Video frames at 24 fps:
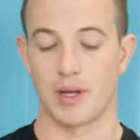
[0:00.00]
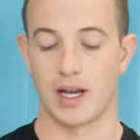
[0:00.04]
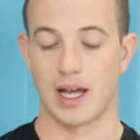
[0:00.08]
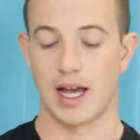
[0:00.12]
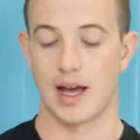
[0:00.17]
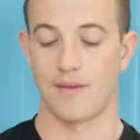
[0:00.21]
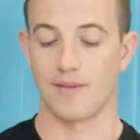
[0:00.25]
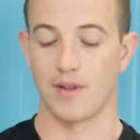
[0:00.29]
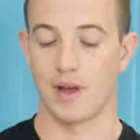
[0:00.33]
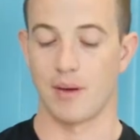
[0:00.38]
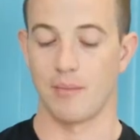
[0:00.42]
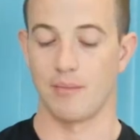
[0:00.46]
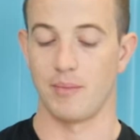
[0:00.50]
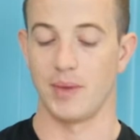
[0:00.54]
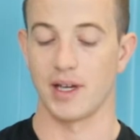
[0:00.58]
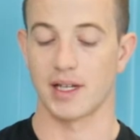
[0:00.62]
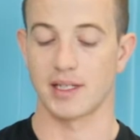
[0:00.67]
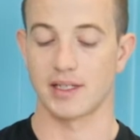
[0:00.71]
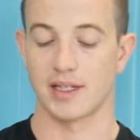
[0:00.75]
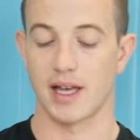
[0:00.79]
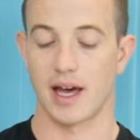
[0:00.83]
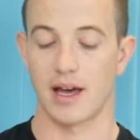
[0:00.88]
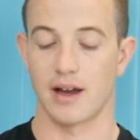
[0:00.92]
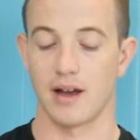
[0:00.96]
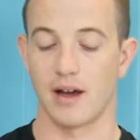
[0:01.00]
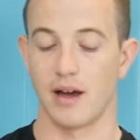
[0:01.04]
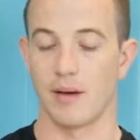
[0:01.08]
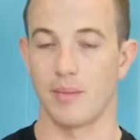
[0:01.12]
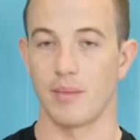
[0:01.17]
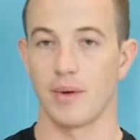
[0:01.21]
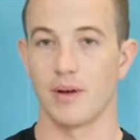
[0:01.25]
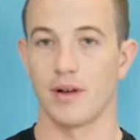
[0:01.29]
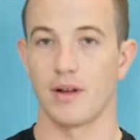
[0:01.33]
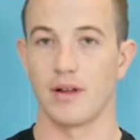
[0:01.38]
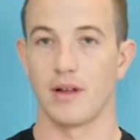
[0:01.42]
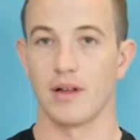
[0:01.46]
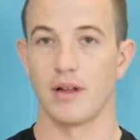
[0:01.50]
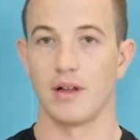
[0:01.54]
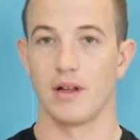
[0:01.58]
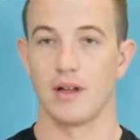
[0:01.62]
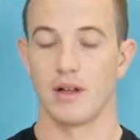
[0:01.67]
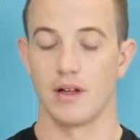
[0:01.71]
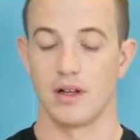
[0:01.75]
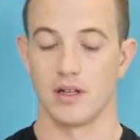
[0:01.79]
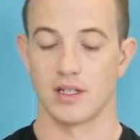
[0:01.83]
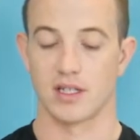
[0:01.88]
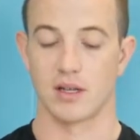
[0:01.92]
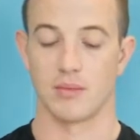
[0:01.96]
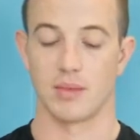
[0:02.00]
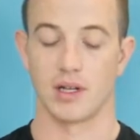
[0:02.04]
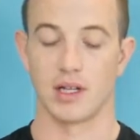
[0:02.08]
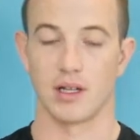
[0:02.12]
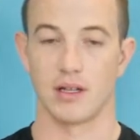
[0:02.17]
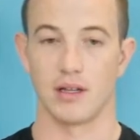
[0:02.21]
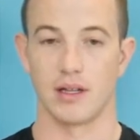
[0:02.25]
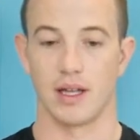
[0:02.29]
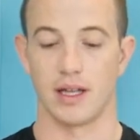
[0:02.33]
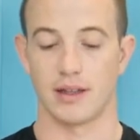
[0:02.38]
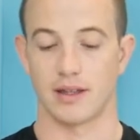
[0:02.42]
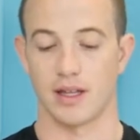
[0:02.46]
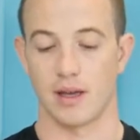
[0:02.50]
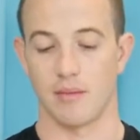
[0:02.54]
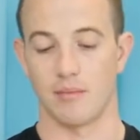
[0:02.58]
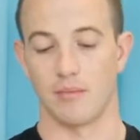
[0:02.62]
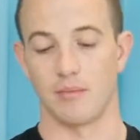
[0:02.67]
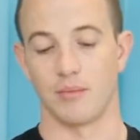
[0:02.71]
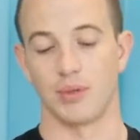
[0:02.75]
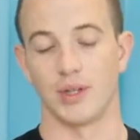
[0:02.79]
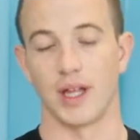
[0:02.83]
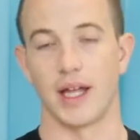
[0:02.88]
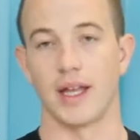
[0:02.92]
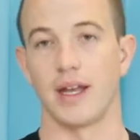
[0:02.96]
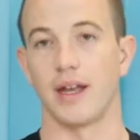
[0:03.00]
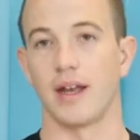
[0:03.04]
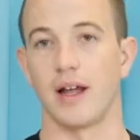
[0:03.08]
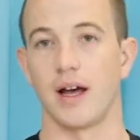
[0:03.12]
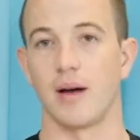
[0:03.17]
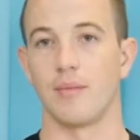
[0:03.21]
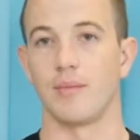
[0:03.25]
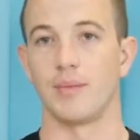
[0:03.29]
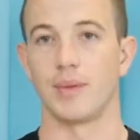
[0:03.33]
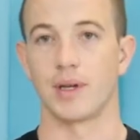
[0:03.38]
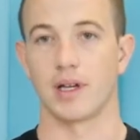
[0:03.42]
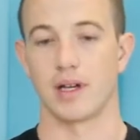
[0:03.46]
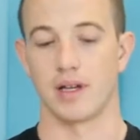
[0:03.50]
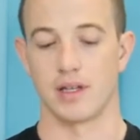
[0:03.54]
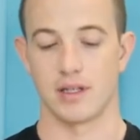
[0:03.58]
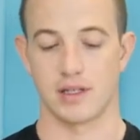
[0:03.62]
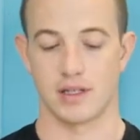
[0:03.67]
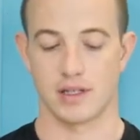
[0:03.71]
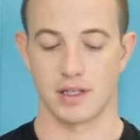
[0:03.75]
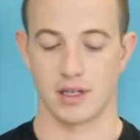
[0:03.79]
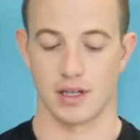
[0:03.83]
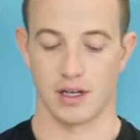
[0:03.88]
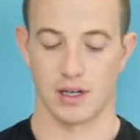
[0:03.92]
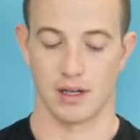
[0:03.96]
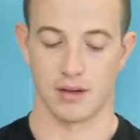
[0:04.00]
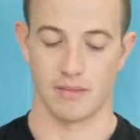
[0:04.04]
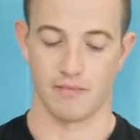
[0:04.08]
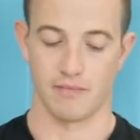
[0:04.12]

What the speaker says: going to have them mix that up. So I'm going to let them blend it up because